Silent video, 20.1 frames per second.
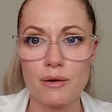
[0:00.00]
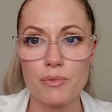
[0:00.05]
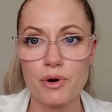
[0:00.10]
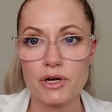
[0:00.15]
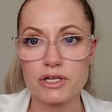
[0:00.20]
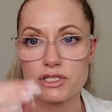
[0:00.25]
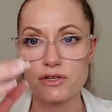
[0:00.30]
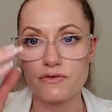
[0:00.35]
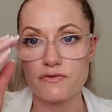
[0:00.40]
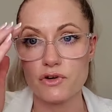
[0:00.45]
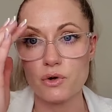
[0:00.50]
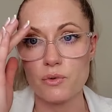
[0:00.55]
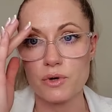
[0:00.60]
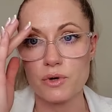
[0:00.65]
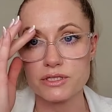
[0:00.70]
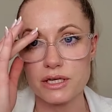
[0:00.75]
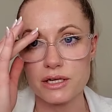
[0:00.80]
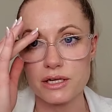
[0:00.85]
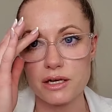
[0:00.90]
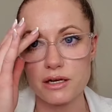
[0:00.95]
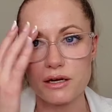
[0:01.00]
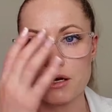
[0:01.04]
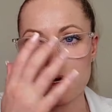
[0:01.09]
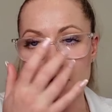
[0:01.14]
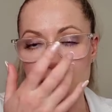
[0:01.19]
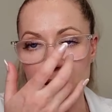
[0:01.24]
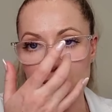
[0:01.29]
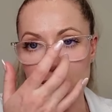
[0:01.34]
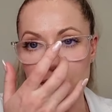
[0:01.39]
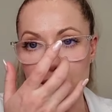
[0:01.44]
a bunch of new ones i need
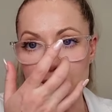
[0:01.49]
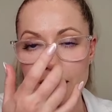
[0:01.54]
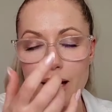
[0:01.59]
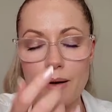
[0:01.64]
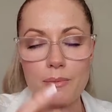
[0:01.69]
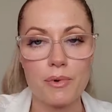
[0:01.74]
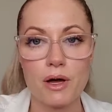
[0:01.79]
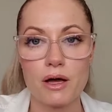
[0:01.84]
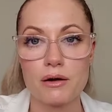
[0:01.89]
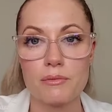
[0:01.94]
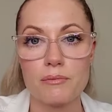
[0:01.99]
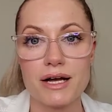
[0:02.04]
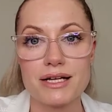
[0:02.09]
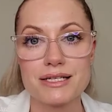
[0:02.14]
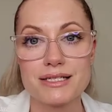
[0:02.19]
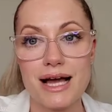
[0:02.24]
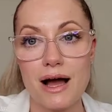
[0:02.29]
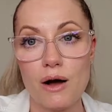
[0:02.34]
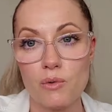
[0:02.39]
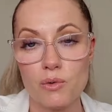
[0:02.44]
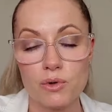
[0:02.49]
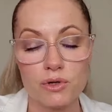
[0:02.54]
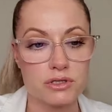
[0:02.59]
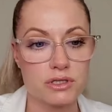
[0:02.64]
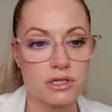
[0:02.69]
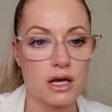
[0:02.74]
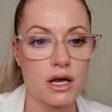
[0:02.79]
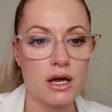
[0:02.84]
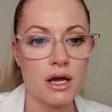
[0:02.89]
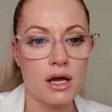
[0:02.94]
to re-up on my
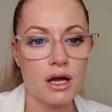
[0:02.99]
towels